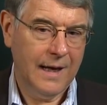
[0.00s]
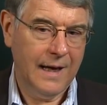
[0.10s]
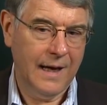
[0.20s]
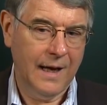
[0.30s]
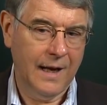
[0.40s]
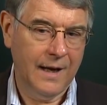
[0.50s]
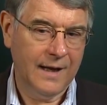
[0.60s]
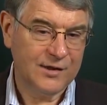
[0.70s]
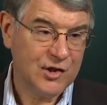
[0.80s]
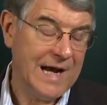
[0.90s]
and
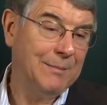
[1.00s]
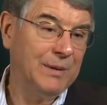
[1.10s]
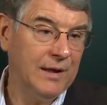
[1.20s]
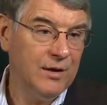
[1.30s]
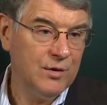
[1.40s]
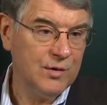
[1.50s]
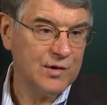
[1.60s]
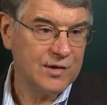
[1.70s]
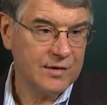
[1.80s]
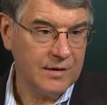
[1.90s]
a chaplain
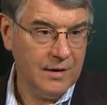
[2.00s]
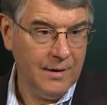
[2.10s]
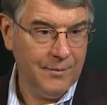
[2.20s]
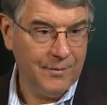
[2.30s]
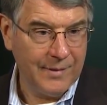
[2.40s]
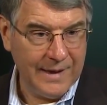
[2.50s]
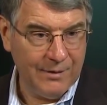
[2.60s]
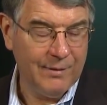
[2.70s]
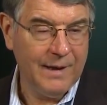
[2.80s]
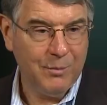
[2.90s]
who's
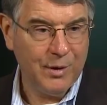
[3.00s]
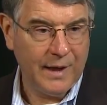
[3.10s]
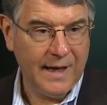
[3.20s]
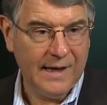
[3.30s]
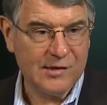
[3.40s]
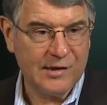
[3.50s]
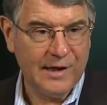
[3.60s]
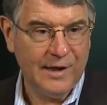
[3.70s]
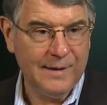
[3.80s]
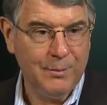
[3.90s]
getting ready to put a
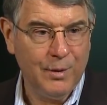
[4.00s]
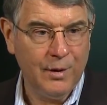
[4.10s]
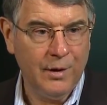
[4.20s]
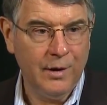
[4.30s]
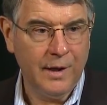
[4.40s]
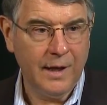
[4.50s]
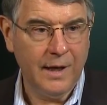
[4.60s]
casualty on the bird.